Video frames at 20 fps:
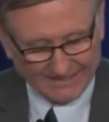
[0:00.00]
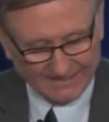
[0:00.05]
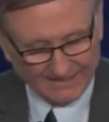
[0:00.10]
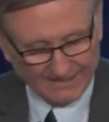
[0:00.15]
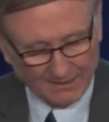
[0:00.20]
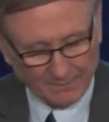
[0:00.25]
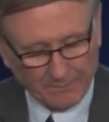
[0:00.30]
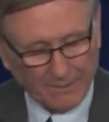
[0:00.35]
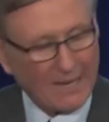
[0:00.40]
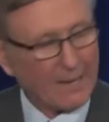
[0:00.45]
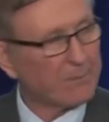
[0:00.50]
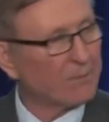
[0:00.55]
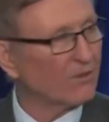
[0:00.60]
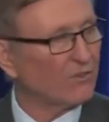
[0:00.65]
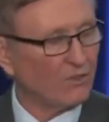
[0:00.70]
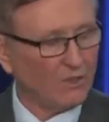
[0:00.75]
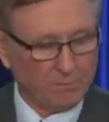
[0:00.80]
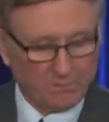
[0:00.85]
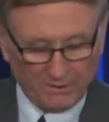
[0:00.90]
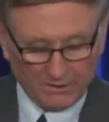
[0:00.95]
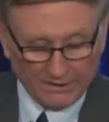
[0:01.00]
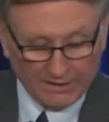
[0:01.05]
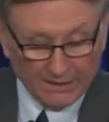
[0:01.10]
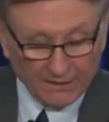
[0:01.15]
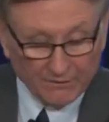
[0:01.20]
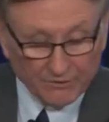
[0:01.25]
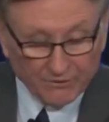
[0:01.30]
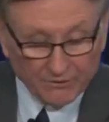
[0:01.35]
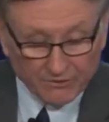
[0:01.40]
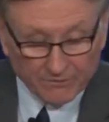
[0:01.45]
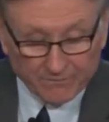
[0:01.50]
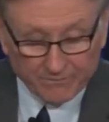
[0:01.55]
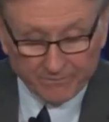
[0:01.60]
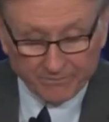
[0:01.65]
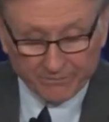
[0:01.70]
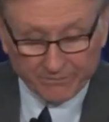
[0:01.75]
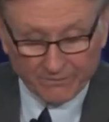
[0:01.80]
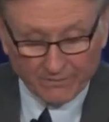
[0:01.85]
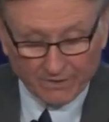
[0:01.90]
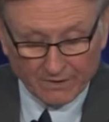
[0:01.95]
The papacy believes
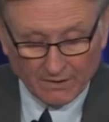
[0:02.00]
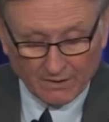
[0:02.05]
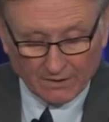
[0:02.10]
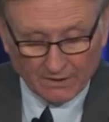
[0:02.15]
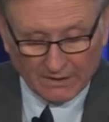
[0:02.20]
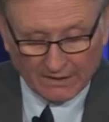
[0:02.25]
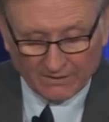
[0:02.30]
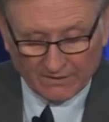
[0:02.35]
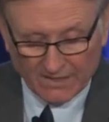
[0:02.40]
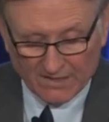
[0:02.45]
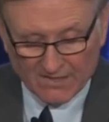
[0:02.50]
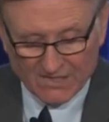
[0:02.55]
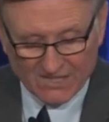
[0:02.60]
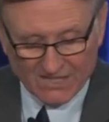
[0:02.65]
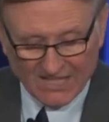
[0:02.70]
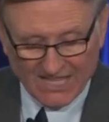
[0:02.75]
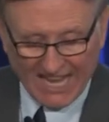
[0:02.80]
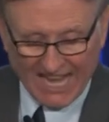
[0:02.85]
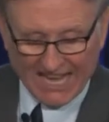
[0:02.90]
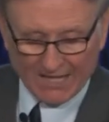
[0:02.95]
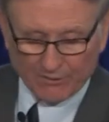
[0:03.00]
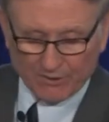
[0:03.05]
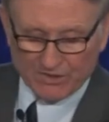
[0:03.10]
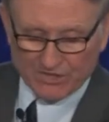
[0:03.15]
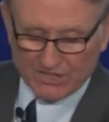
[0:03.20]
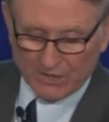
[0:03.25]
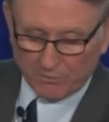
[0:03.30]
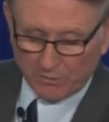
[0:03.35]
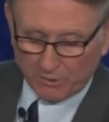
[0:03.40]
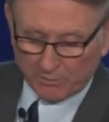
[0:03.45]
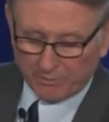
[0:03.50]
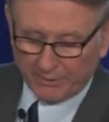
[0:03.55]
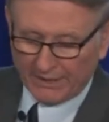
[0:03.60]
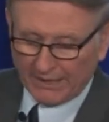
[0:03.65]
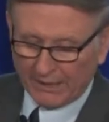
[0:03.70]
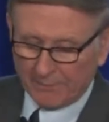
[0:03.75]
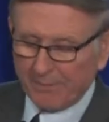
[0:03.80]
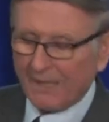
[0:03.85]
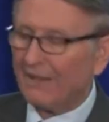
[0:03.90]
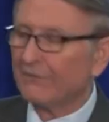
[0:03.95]
that this theocracy will
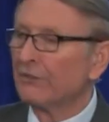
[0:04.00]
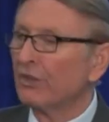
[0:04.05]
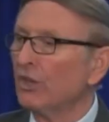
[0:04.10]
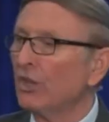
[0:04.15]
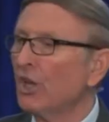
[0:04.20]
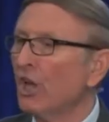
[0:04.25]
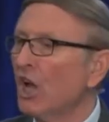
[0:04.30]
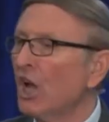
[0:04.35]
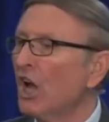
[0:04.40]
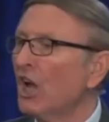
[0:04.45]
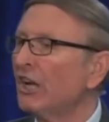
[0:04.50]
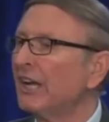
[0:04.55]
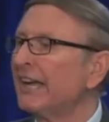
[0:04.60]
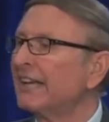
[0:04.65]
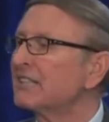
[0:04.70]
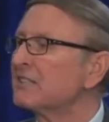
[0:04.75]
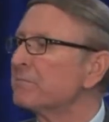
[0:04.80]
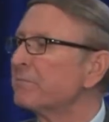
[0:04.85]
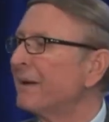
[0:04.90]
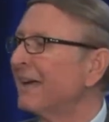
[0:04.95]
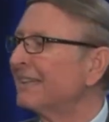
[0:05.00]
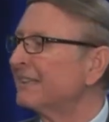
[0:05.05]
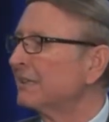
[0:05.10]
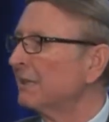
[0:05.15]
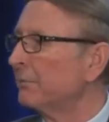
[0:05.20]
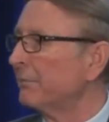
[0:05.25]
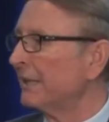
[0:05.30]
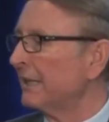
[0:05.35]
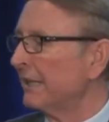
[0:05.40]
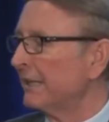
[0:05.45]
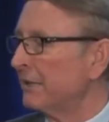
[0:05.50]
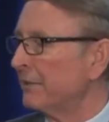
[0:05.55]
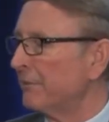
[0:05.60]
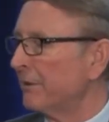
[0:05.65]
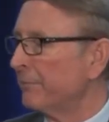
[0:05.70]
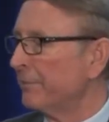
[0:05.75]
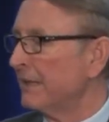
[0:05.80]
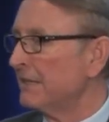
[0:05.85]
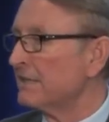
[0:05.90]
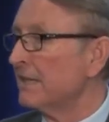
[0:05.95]
bring about the long expected millennium
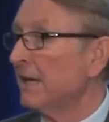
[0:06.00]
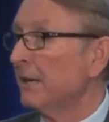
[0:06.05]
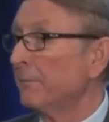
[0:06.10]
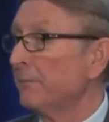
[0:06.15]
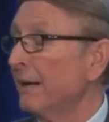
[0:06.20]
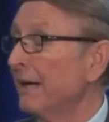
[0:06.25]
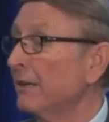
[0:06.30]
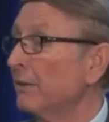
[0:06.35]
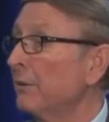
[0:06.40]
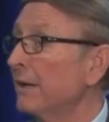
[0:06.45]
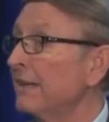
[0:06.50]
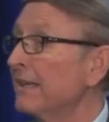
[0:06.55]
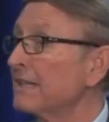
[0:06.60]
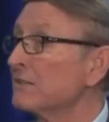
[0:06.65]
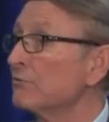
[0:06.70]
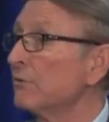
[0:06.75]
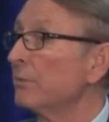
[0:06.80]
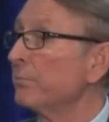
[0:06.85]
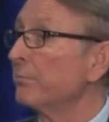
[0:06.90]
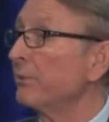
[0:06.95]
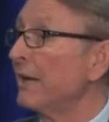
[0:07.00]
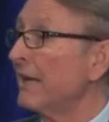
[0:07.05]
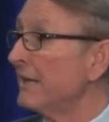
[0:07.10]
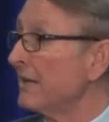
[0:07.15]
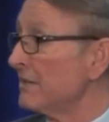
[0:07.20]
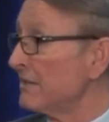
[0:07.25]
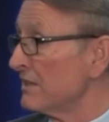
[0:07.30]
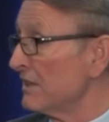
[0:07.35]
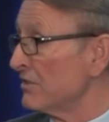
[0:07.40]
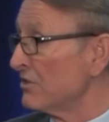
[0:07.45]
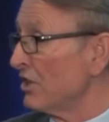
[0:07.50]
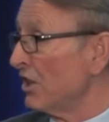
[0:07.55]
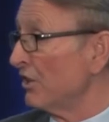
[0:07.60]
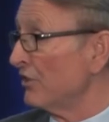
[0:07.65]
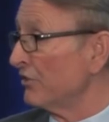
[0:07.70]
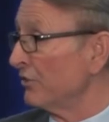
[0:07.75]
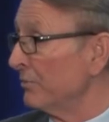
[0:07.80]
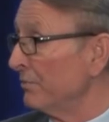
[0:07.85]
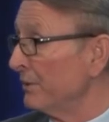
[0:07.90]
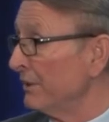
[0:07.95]
of peace. By the way, that's what Protestants
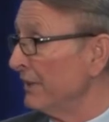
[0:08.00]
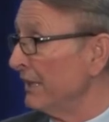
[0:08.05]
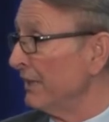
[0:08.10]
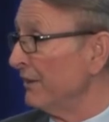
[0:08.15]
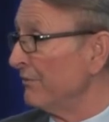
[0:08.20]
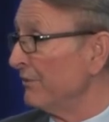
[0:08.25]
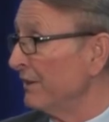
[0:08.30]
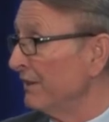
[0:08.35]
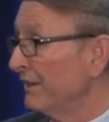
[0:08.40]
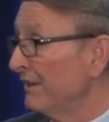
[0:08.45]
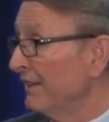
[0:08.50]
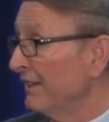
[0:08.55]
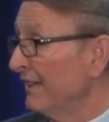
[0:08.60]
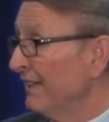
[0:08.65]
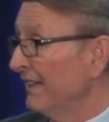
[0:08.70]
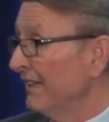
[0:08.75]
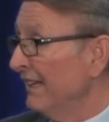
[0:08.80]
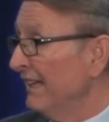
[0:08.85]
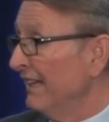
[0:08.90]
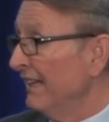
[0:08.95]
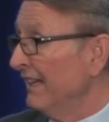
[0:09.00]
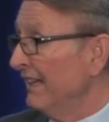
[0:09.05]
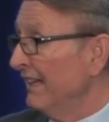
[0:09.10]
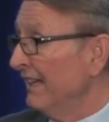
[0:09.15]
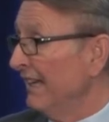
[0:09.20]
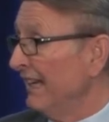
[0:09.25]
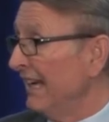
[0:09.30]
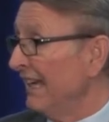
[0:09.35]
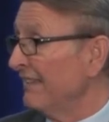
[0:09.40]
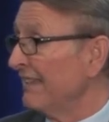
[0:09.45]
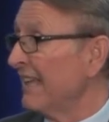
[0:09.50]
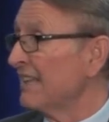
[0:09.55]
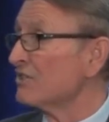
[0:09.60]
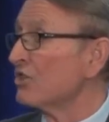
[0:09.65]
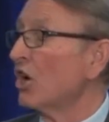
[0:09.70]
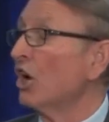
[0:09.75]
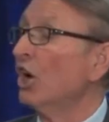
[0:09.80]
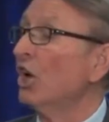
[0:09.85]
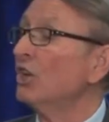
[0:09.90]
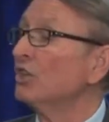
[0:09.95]
also believe, and that's
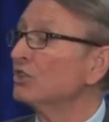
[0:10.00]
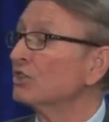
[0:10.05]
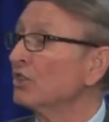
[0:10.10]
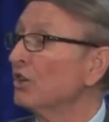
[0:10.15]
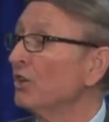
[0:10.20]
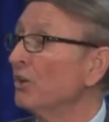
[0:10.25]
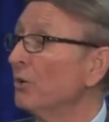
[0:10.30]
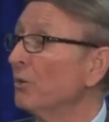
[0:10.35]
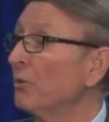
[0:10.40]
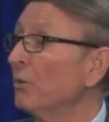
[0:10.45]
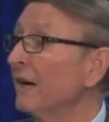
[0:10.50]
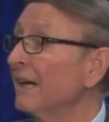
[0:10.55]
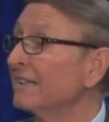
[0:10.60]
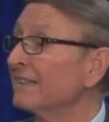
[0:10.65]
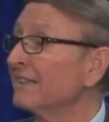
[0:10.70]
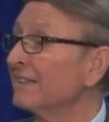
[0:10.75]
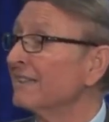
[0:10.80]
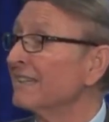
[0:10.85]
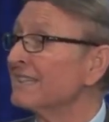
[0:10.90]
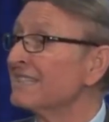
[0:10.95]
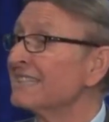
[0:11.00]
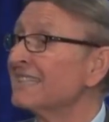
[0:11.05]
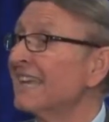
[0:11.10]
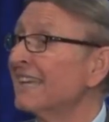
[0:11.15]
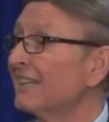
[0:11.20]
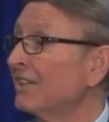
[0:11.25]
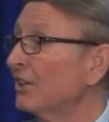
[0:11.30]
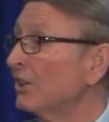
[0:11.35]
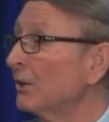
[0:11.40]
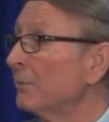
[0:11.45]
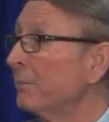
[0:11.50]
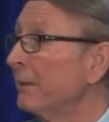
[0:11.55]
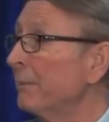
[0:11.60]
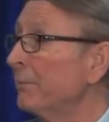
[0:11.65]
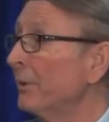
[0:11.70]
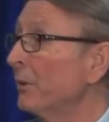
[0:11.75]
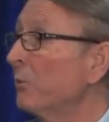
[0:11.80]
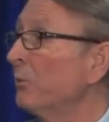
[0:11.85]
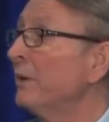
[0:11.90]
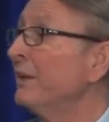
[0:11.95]
also what the secular
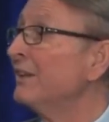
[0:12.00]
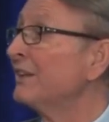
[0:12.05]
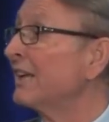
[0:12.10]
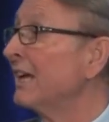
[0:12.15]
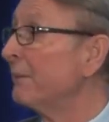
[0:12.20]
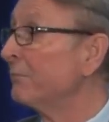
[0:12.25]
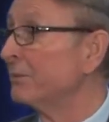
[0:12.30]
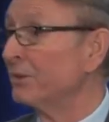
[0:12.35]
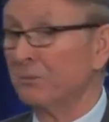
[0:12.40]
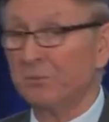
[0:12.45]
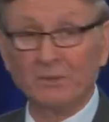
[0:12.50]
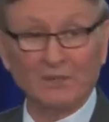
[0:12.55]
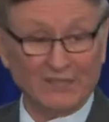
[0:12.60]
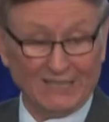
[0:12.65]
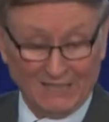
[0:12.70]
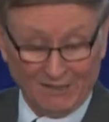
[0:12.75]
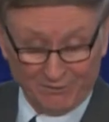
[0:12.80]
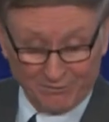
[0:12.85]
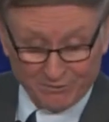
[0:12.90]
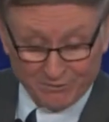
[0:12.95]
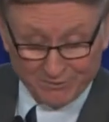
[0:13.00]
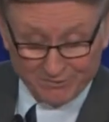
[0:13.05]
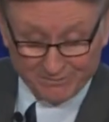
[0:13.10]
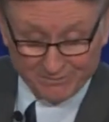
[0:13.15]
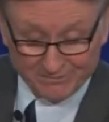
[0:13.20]
people will come to believe.